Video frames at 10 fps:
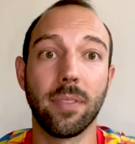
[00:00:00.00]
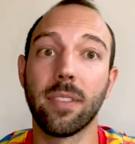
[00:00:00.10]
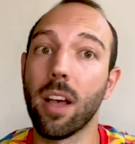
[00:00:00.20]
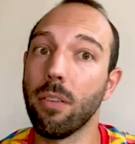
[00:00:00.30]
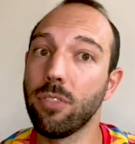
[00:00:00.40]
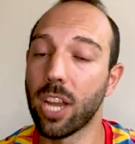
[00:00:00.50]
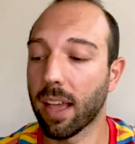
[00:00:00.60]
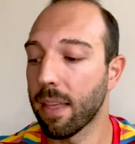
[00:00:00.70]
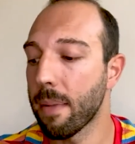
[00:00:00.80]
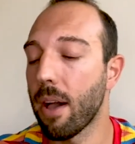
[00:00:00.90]
So
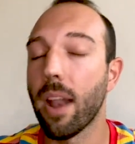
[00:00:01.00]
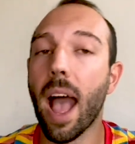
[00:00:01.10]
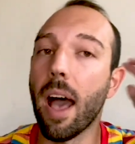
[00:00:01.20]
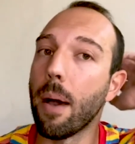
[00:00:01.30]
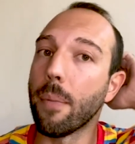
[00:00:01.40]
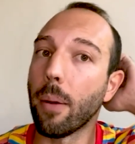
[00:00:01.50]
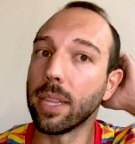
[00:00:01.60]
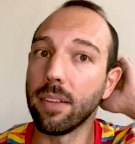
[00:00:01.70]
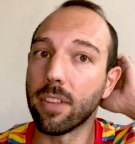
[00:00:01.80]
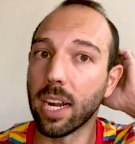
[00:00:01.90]
check them out. Um, I will
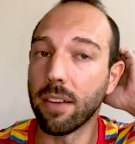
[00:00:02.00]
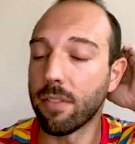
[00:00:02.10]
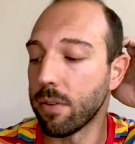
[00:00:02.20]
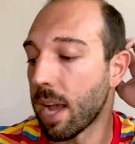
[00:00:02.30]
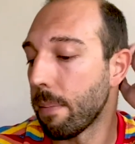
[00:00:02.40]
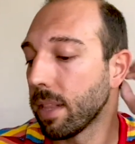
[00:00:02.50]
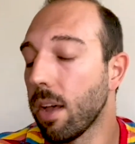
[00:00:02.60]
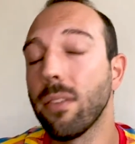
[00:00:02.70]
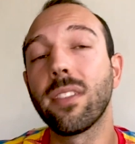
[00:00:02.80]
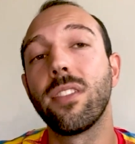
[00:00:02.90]
leave their info down
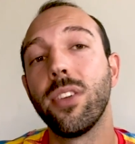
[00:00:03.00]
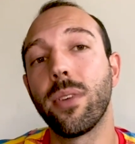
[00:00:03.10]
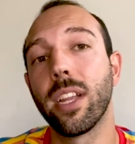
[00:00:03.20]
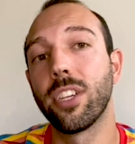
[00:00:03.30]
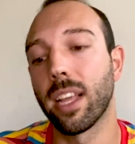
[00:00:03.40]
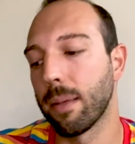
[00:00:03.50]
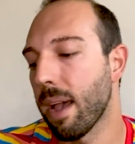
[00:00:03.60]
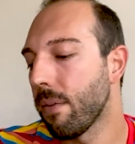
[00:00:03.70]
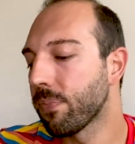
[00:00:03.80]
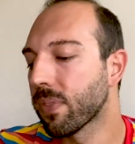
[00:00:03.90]
below so you can check them
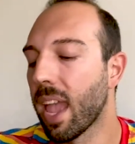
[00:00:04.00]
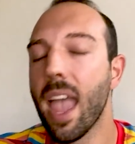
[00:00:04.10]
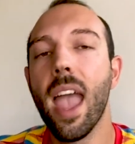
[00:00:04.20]
out.